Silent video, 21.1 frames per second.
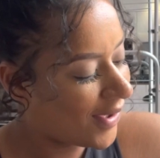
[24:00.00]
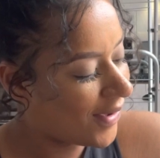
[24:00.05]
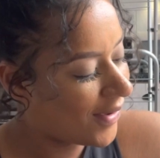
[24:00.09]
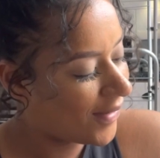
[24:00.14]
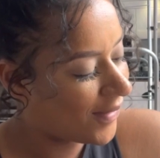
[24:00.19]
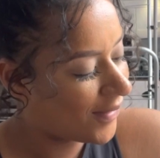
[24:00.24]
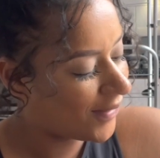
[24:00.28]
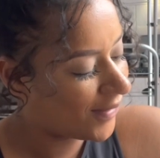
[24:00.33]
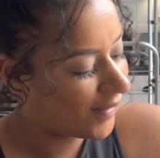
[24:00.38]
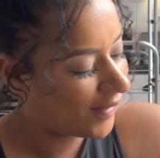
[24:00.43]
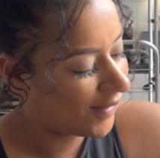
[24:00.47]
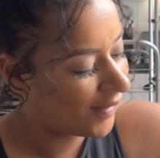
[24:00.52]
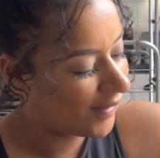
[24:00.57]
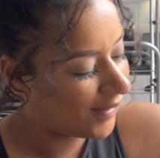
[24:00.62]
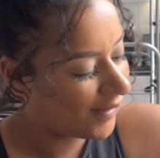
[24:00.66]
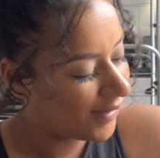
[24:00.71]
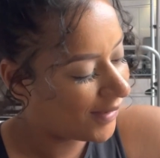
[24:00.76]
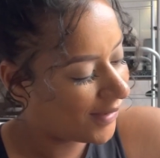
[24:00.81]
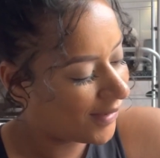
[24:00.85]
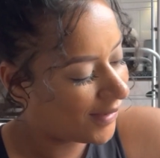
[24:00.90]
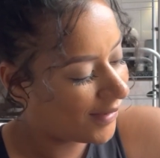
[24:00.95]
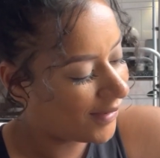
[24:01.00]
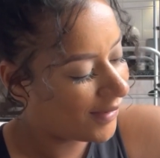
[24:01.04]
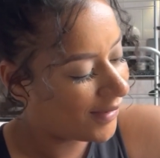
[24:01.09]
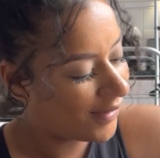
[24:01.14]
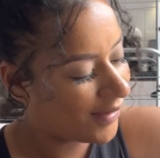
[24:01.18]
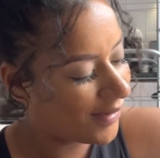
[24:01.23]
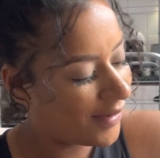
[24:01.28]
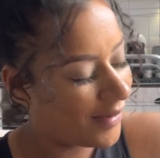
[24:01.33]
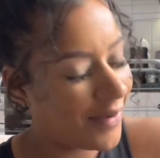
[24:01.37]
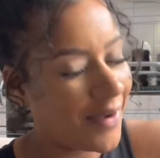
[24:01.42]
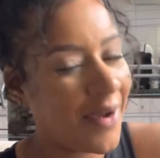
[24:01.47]
Oh. Oh.
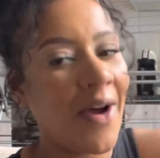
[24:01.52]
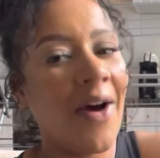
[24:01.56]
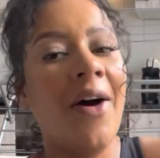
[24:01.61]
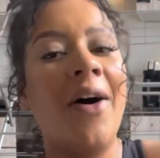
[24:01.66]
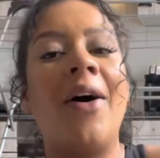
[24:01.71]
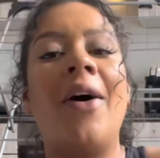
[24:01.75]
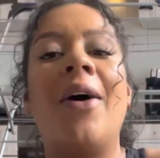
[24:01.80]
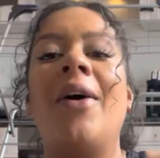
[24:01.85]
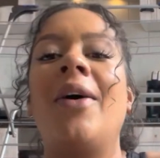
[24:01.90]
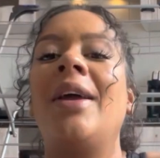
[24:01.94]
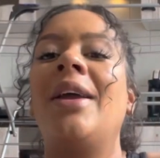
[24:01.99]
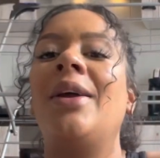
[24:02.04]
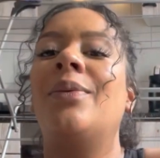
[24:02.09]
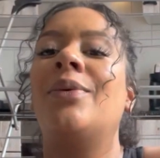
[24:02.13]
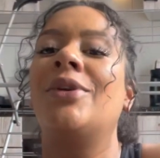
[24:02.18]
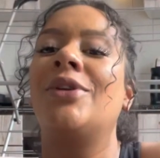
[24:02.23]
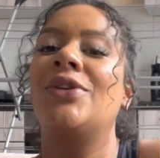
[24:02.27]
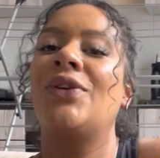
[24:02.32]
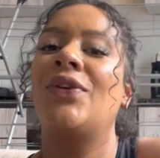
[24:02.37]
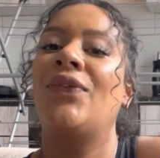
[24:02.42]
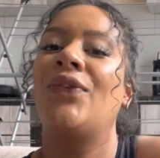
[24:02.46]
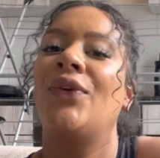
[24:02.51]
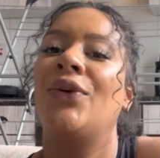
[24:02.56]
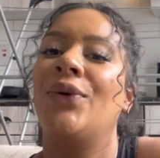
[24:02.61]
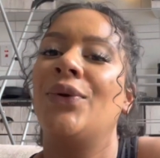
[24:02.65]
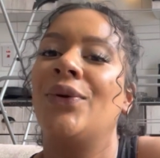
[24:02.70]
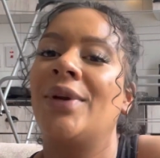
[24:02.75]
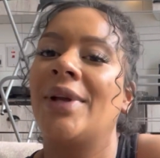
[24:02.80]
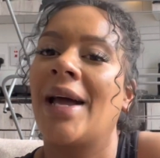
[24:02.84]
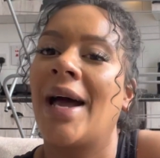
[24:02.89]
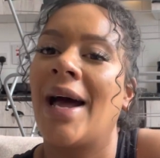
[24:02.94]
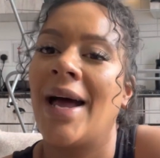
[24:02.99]
Oh, he wants
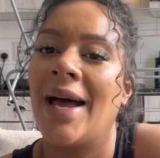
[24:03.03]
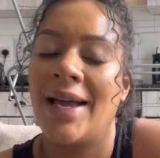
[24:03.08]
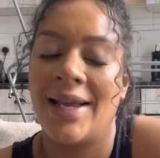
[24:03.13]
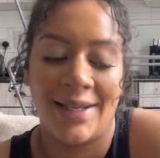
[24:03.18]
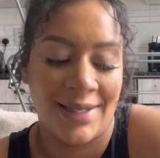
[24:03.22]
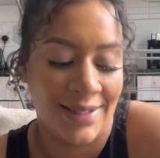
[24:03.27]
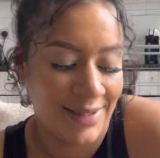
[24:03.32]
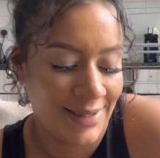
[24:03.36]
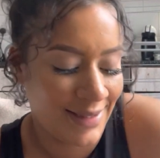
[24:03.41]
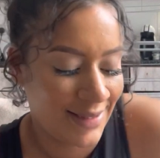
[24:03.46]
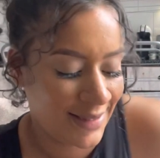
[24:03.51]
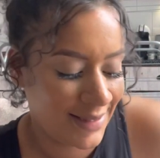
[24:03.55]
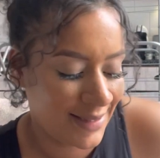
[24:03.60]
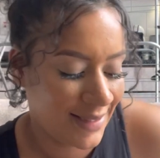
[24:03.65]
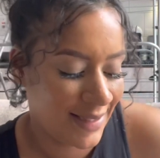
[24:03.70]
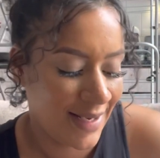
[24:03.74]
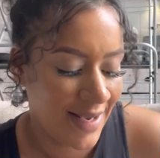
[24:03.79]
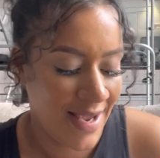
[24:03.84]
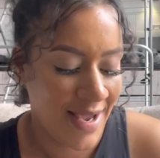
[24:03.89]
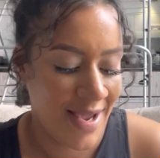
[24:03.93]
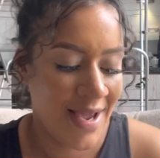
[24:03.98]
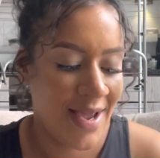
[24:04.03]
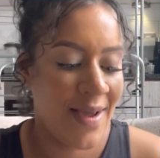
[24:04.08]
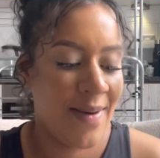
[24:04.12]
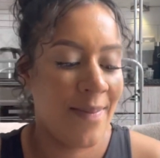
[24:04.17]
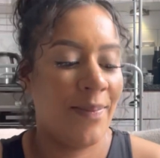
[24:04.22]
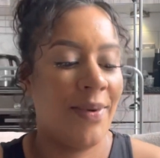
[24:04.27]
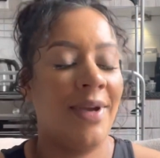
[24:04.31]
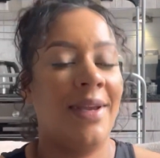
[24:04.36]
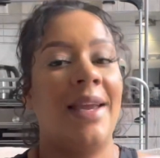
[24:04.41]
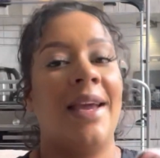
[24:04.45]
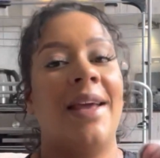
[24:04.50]
food, guys.
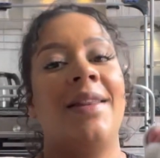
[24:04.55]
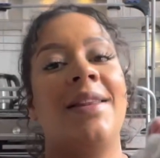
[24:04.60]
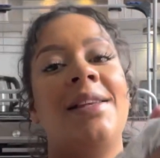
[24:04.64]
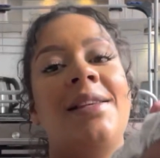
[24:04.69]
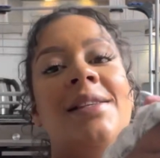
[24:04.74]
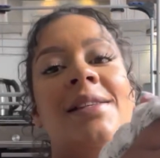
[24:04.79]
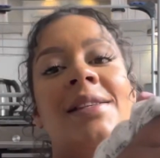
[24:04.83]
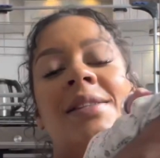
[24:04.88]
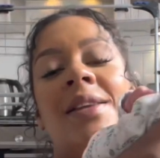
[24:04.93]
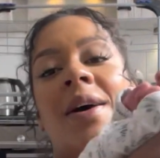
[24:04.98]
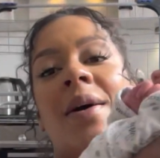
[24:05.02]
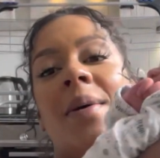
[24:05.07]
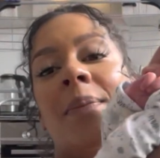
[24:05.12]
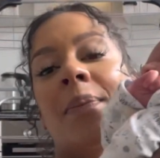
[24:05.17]
But yeah, this is